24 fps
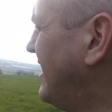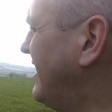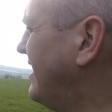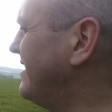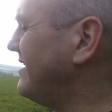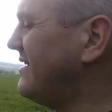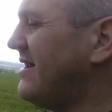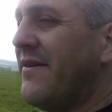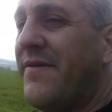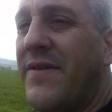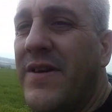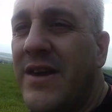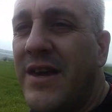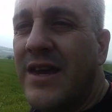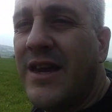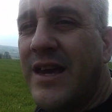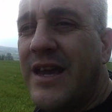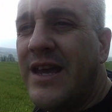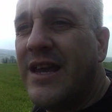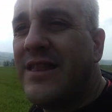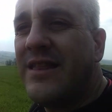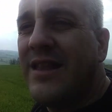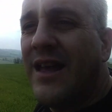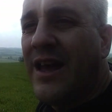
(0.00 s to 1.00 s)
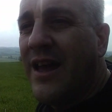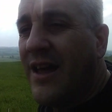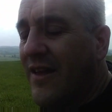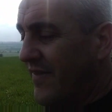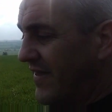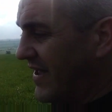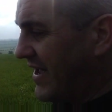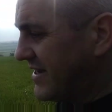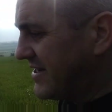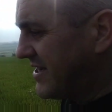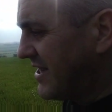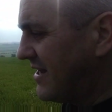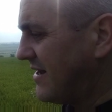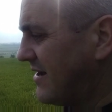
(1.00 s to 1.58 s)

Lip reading: living in that